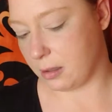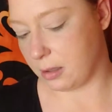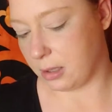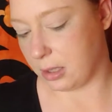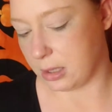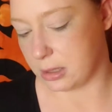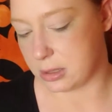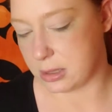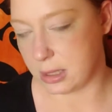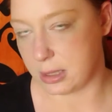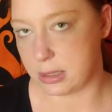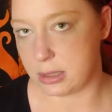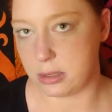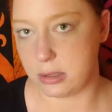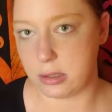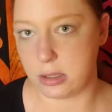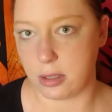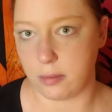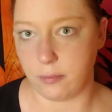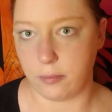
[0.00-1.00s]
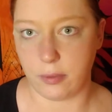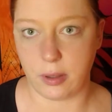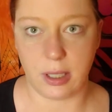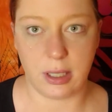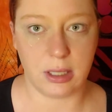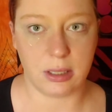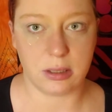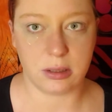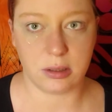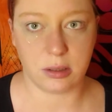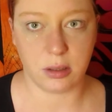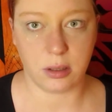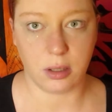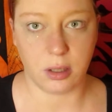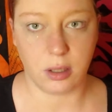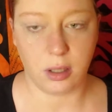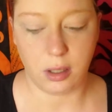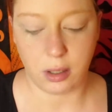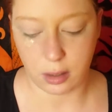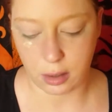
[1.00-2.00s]
I guess let's jump right into the
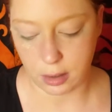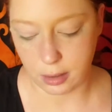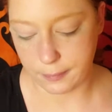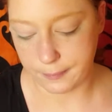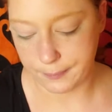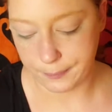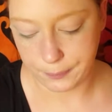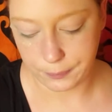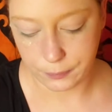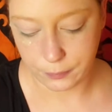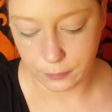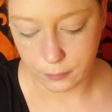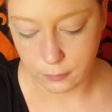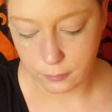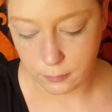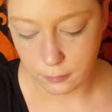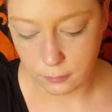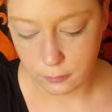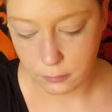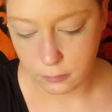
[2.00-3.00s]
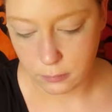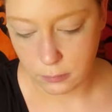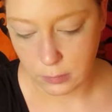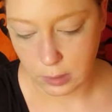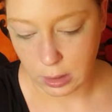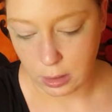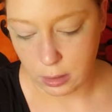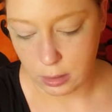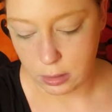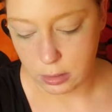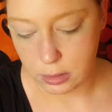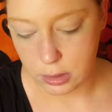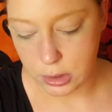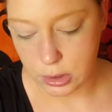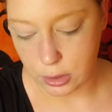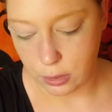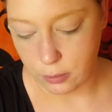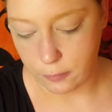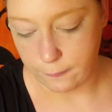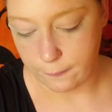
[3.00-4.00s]
look.
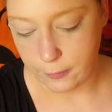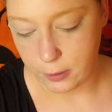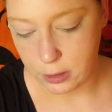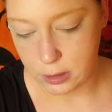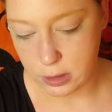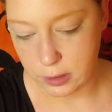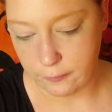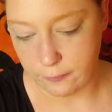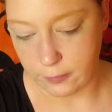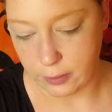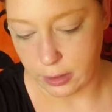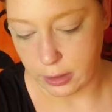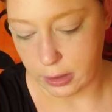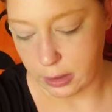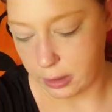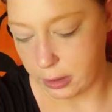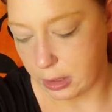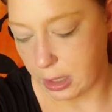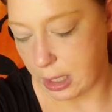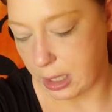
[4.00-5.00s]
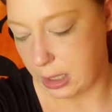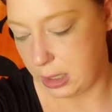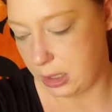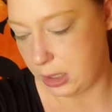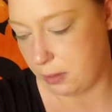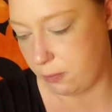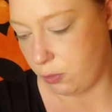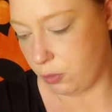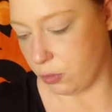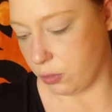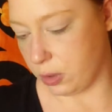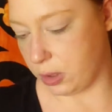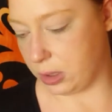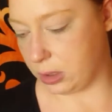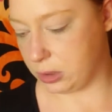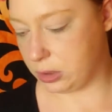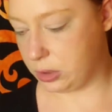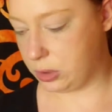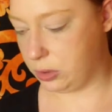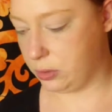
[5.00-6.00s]
So first of all, I am
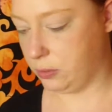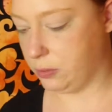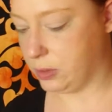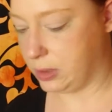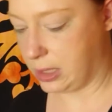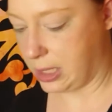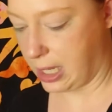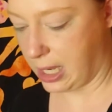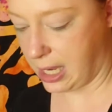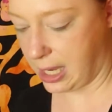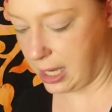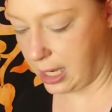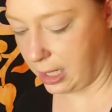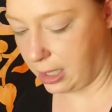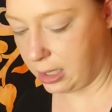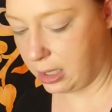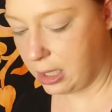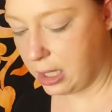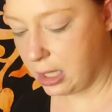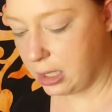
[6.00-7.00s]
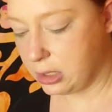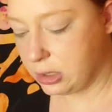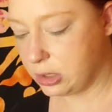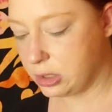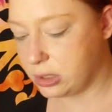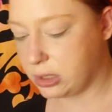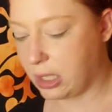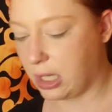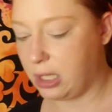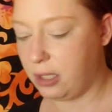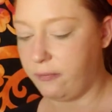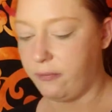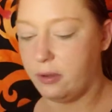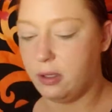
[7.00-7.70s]
going to take just kind of